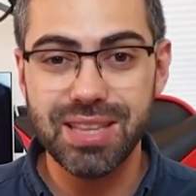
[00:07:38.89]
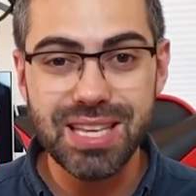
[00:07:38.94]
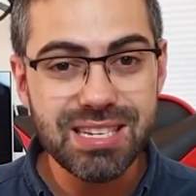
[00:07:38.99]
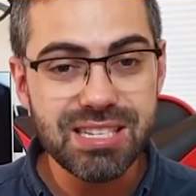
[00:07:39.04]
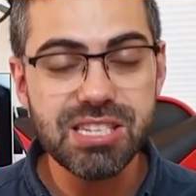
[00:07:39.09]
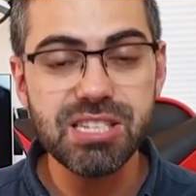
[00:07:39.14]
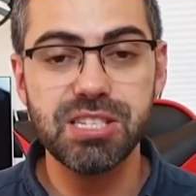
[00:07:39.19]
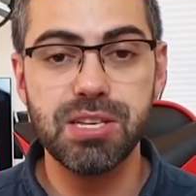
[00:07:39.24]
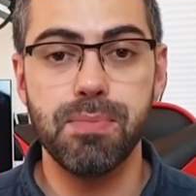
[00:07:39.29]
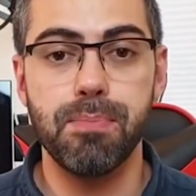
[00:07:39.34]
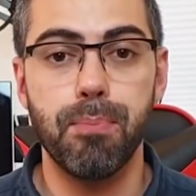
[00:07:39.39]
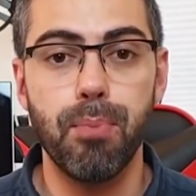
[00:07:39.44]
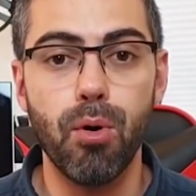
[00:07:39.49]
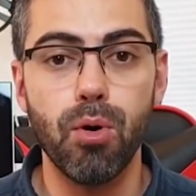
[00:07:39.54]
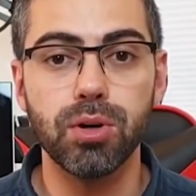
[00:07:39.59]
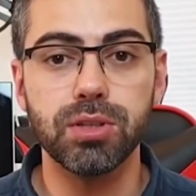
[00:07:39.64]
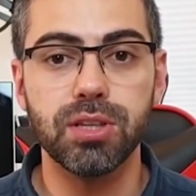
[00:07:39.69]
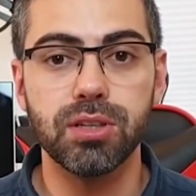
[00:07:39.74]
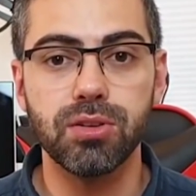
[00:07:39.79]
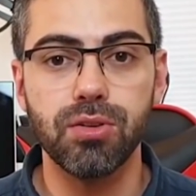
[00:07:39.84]
This is
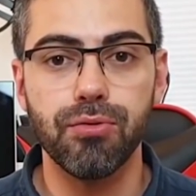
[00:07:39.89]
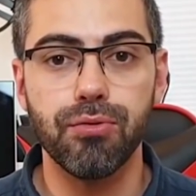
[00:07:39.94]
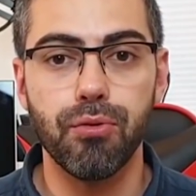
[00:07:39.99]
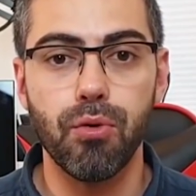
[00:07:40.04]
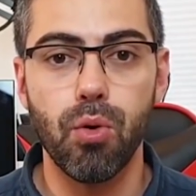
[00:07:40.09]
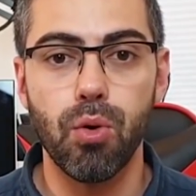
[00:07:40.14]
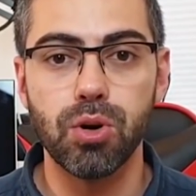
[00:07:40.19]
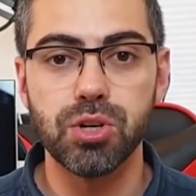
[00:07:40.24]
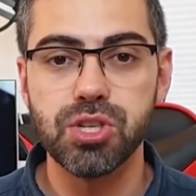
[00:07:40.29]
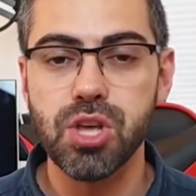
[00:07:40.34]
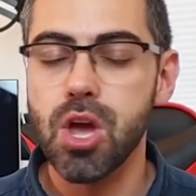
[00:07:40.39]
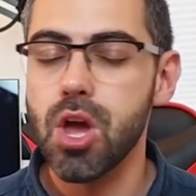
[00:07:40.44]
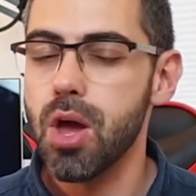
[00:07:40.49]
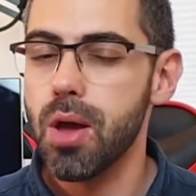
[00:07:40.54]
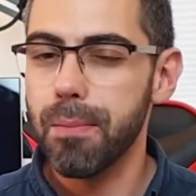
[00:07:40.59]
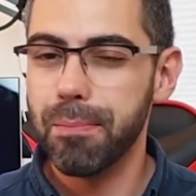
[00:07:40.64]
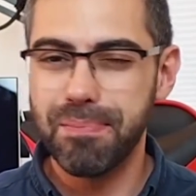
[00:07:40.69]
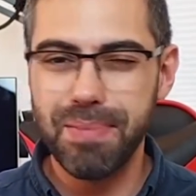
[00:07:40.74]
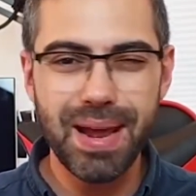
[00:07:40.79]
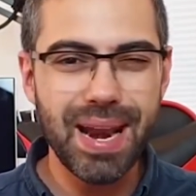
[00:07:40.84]
important, of course.
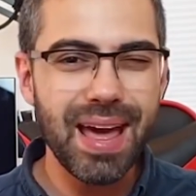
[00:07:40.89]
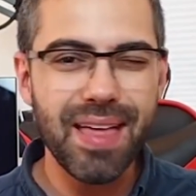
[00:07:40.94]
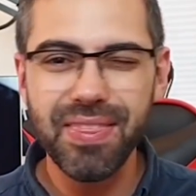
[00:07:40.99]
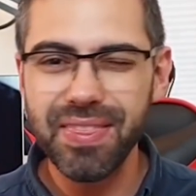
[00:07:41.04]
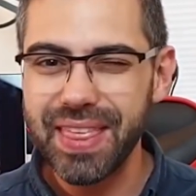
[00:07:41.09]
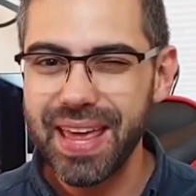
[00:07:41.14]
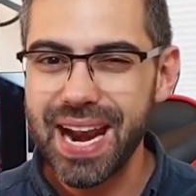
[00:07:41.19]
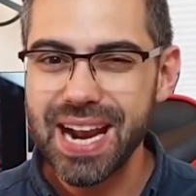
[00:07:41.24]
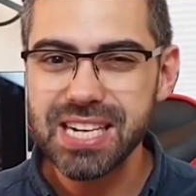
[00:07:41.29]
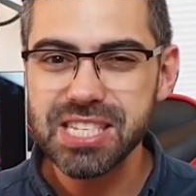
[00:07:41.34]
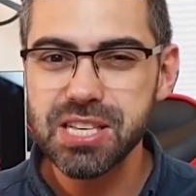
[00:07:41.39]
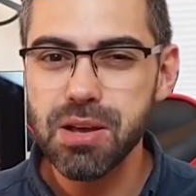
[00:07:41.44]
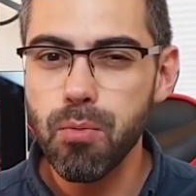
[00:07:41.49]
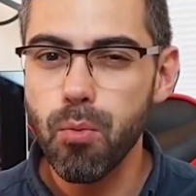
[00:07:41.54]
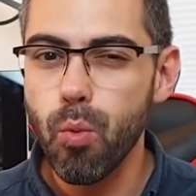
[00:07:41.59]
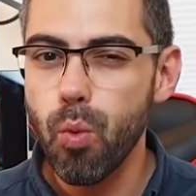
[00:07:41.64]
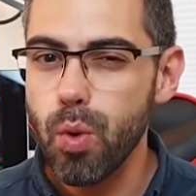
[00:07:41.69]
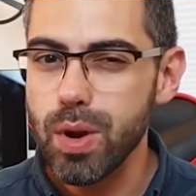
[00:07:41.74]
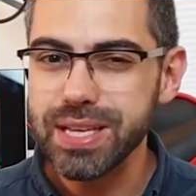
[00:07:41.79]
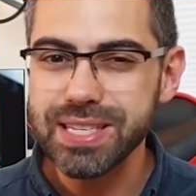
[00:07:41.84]
But there are
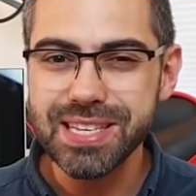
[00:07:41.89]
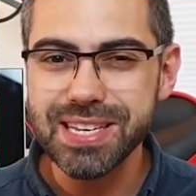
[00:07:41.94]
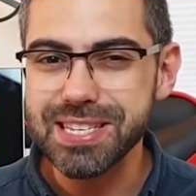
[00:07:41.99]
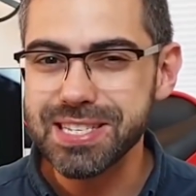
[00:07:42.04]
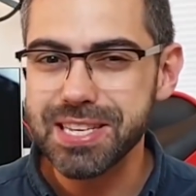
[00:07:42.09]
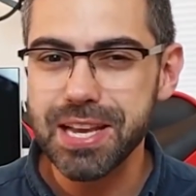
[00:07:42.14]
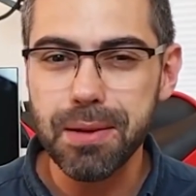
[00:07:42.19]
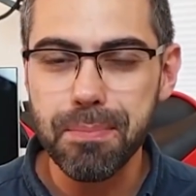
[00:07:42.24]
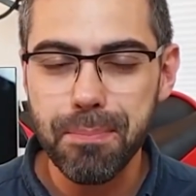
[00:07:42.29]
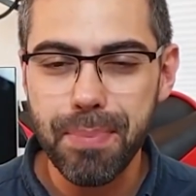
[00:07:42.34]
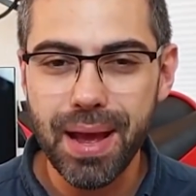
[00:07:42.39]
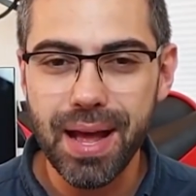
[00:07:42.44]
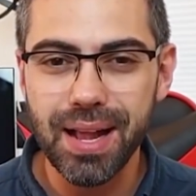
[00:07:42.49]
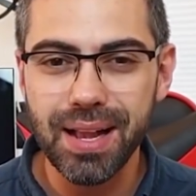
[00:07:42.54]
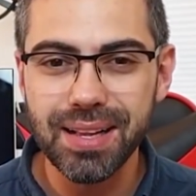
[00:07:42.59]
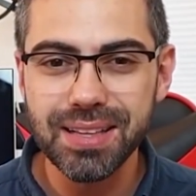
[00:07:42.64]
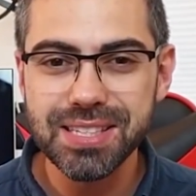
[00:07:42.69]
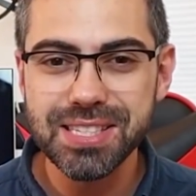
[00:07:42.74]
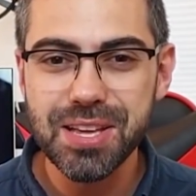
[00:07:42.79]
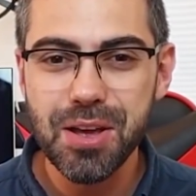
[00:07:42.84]
some whistles and
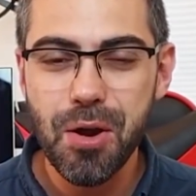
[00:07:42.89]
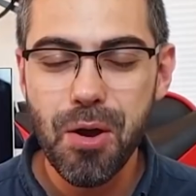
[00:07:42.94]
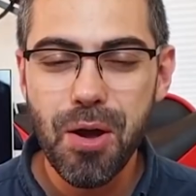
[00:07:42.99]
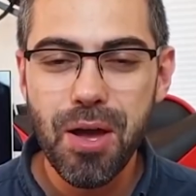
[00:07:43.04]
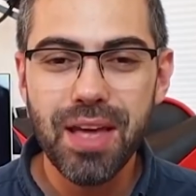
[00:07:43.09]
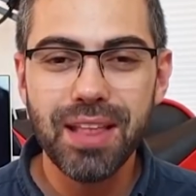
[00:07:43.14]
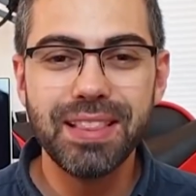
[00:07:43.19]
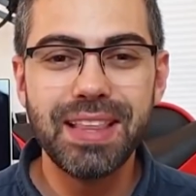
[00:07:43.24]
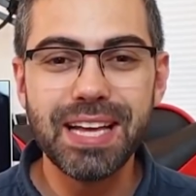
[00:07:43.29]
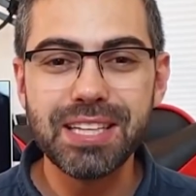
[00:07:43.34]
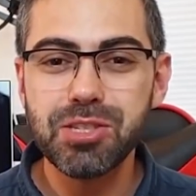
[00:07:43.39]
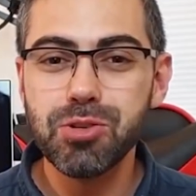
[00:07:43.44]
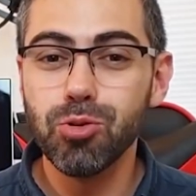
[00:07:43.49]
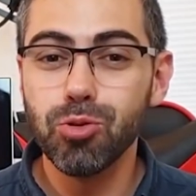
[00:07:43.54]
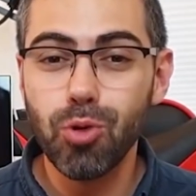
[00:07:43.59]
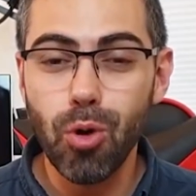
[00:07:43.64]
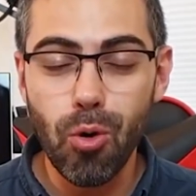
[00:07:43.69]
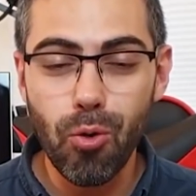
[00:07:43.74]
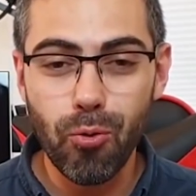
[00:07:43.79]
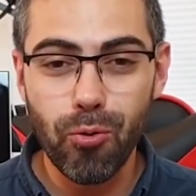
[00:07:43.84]
bells that you
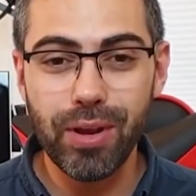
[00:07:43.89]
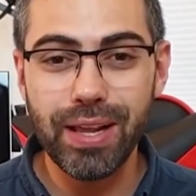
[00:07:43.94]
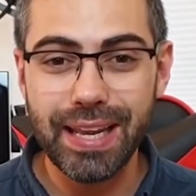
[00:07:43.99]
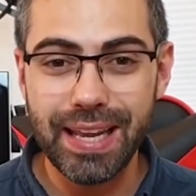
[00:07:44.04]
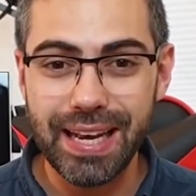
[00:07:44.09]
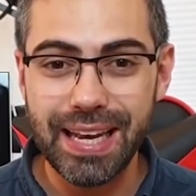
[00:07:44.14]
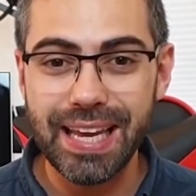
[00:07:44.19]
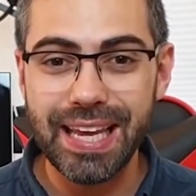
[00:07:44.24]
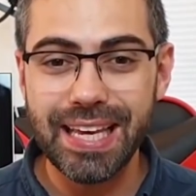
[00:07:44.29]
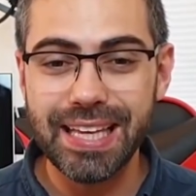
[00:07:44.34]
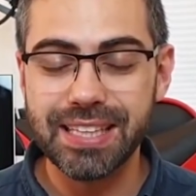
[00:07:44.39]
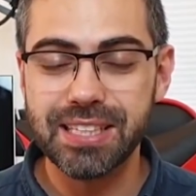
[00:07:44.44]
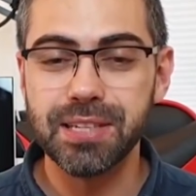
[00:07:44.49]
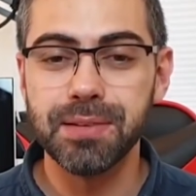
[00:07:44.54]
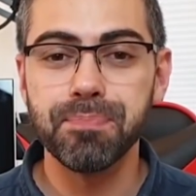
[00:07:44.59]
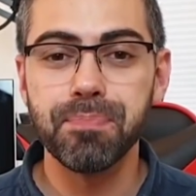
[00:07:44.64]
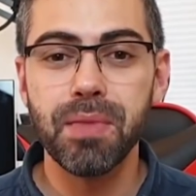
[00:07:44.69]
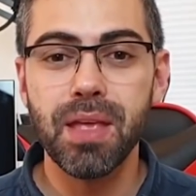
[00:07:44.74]
don't really need.